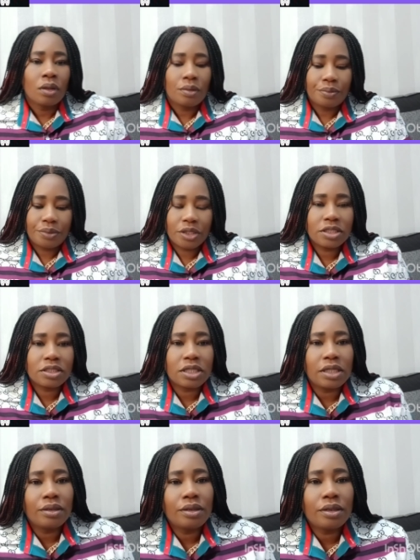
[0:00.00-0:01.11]
Praise the
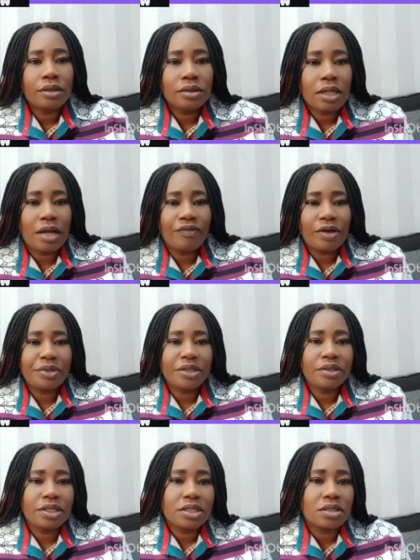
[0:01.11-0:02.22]
Lord. Covering
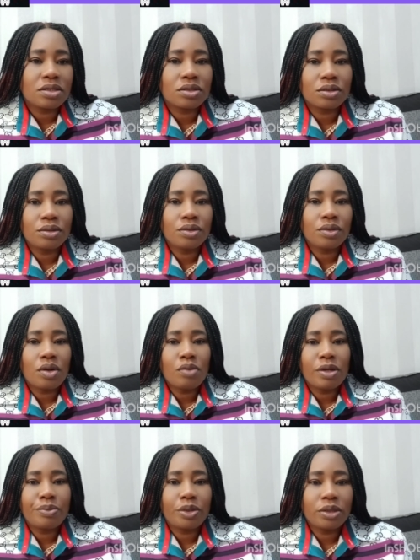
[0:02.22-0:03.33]
greetings to you all,
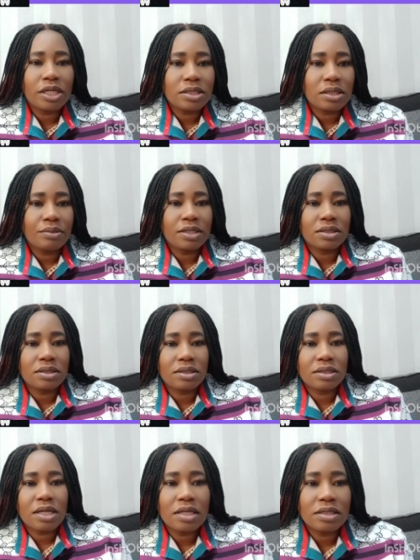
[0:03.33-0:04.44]
my brothers and my
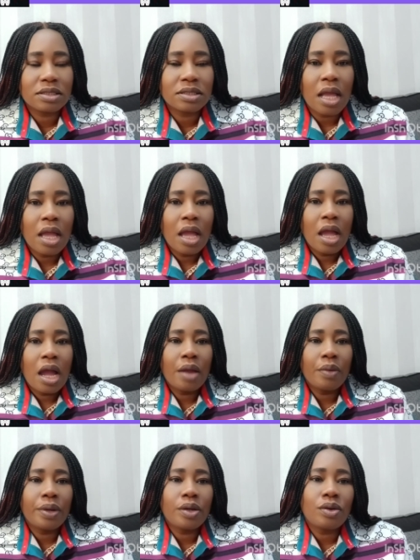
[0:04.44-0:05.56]
sisters. I
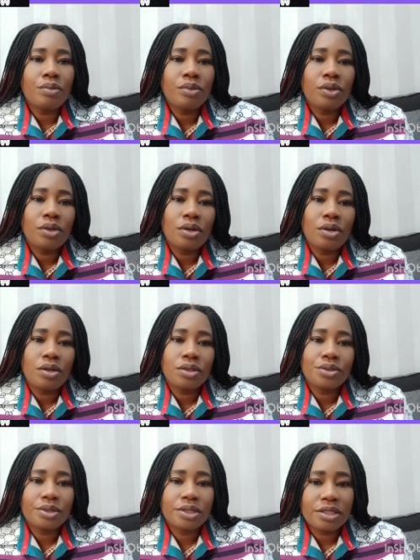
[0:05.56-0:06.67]
welcome you all to
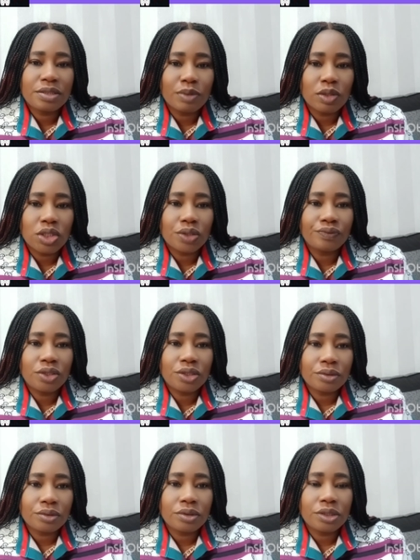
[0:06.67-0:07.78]
this month of
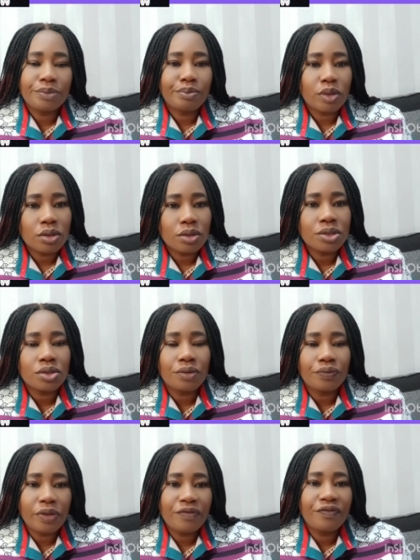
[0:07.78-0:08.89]
June, the month of
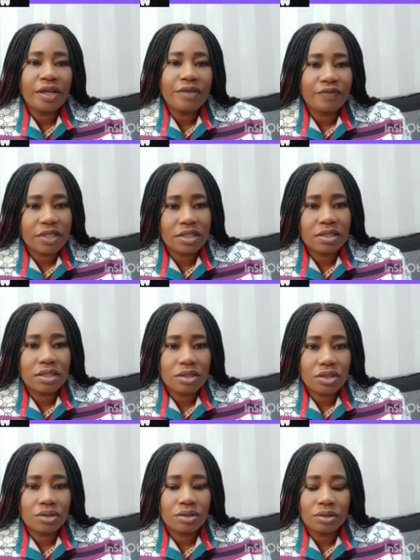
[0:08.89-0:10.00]
divine
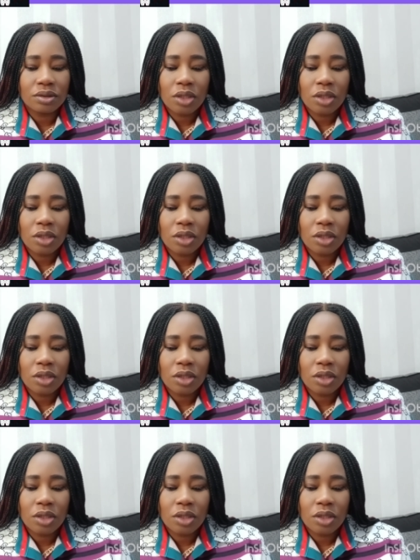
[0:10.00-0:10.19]
visitation.